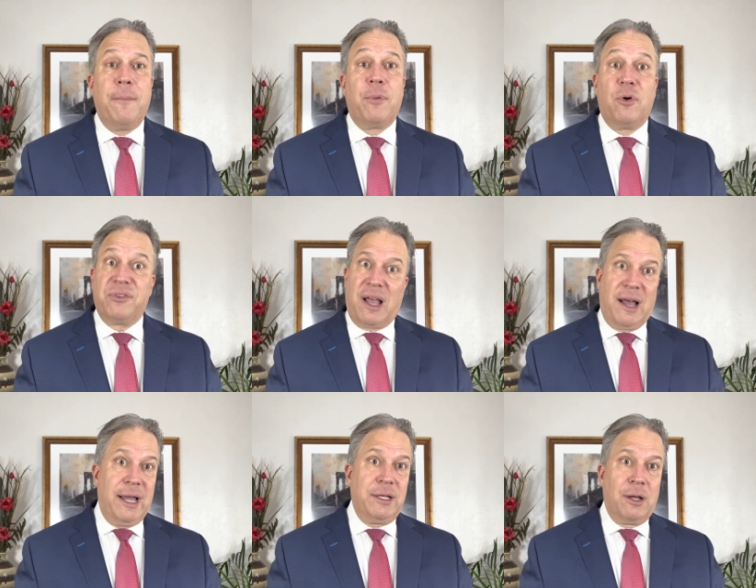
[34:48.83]
because
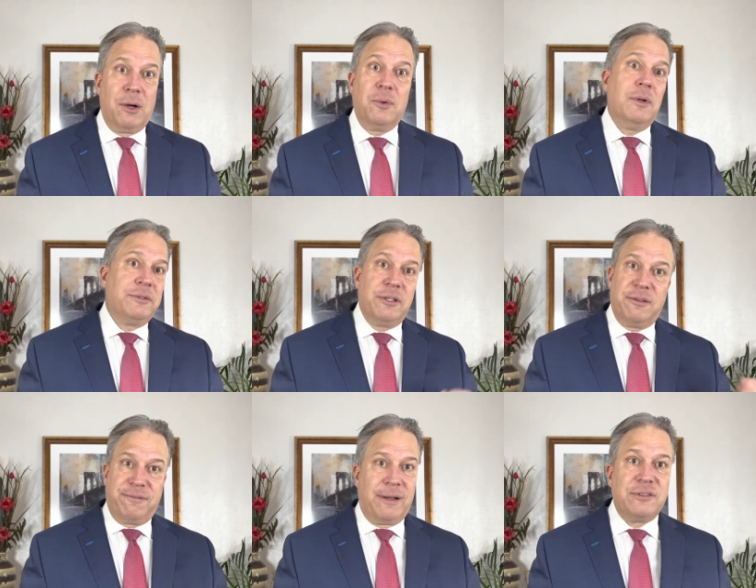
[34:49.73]
I know the
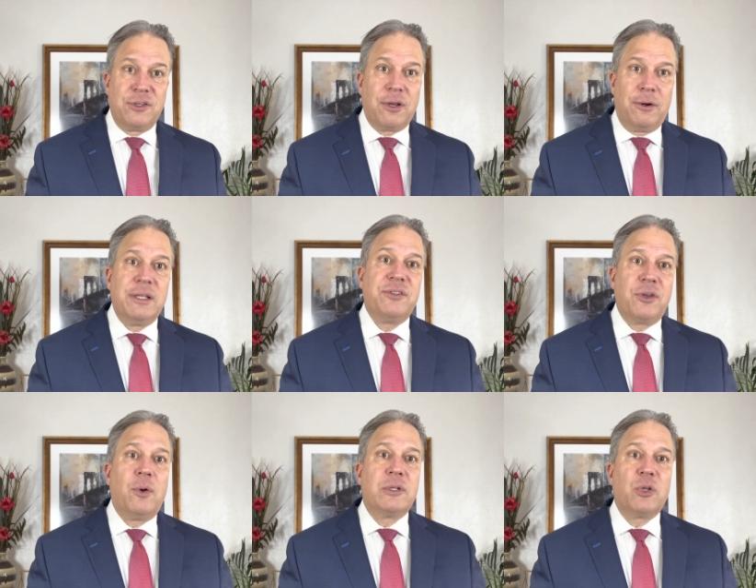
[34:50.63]
defense attorney is
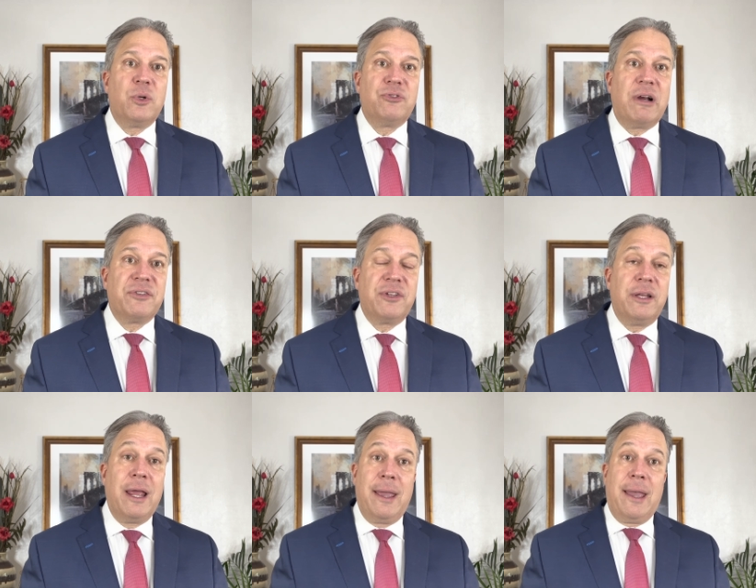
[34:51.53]
going to address it,
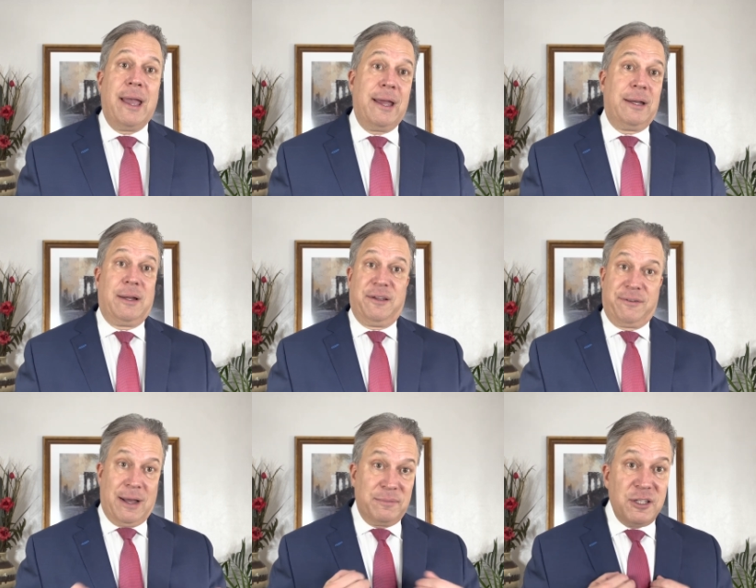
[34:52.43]
and if
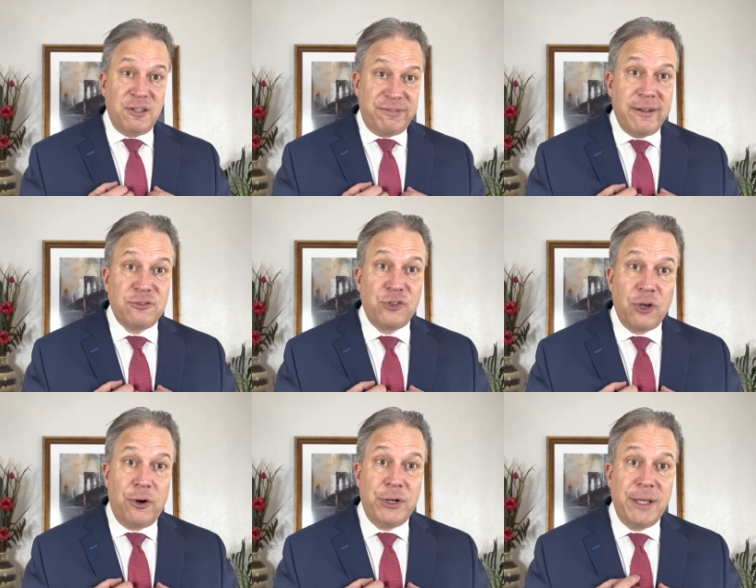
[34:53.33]
I'm the defense
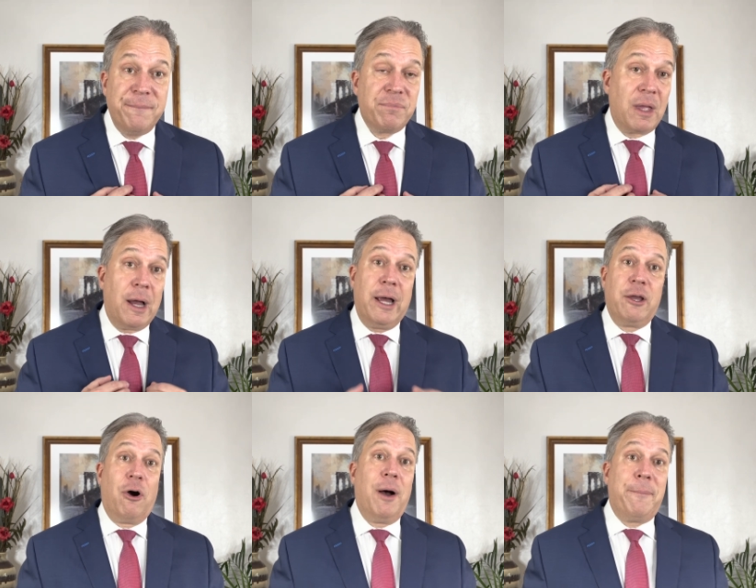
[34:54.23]
attorney, I
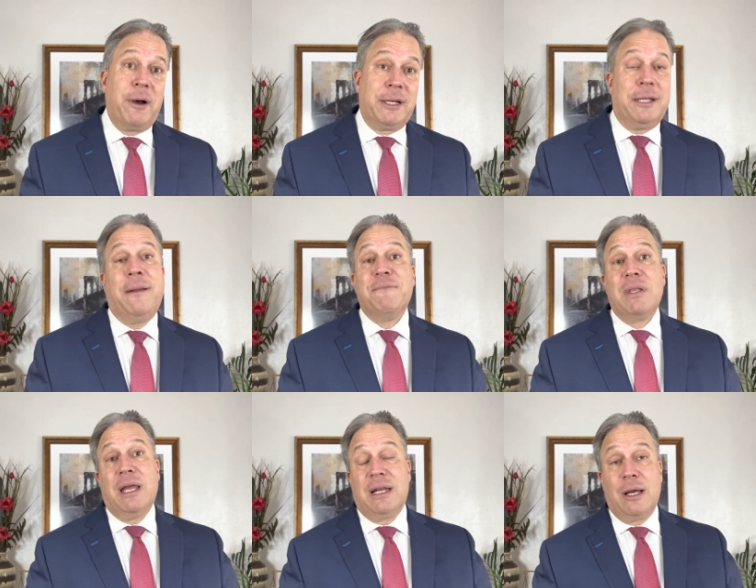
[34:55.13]
harp on it.
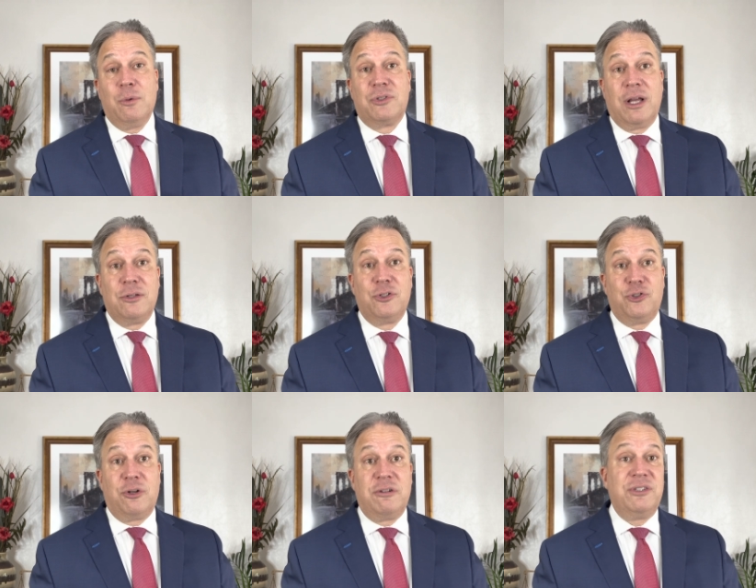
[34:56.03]
And I will tell the
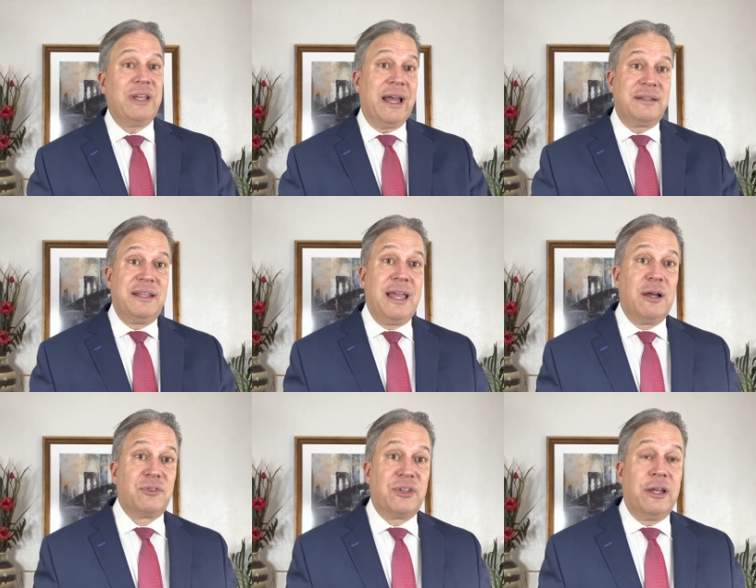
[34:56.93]
jurors at the
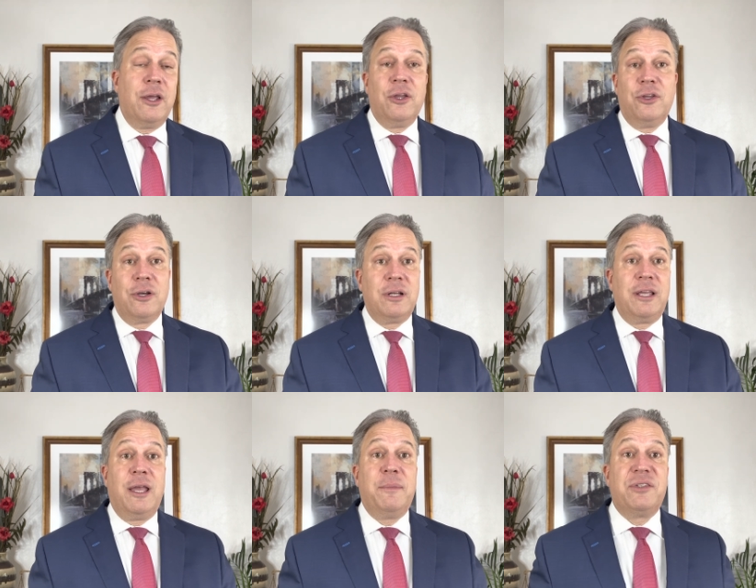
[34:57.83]
outset, you're going to
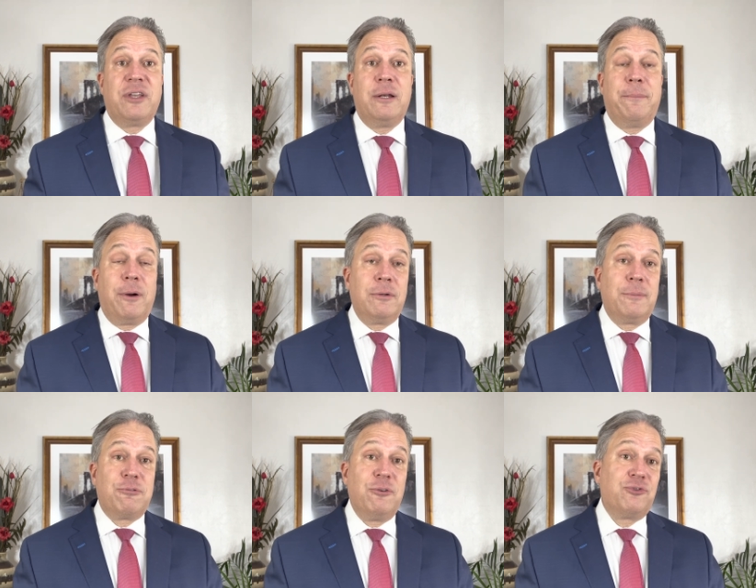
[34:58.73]
hear me say the burden of
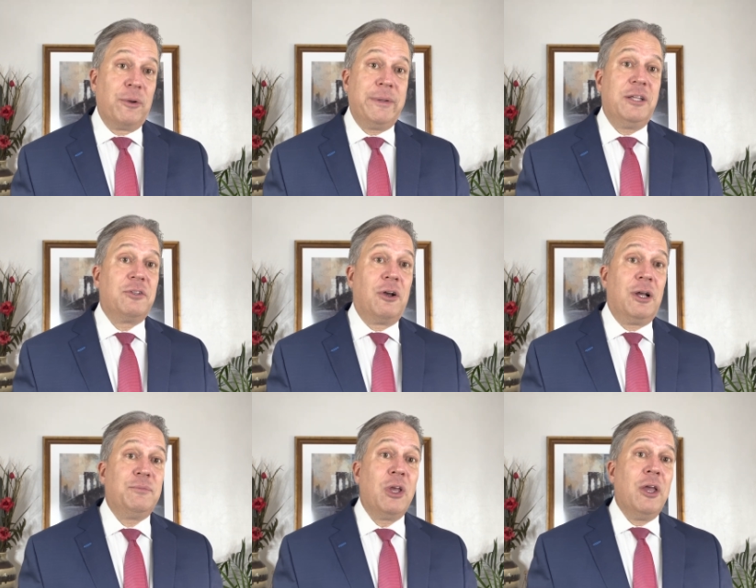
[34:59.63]
proof so many
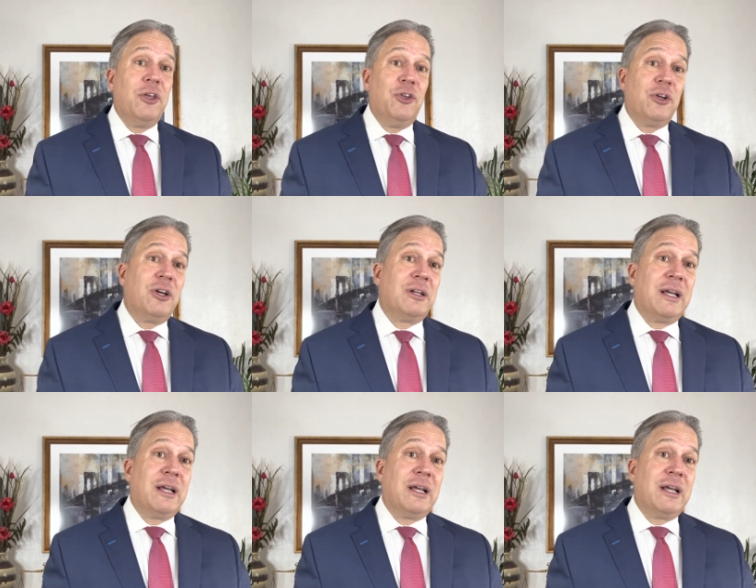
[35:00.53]
times, you're going to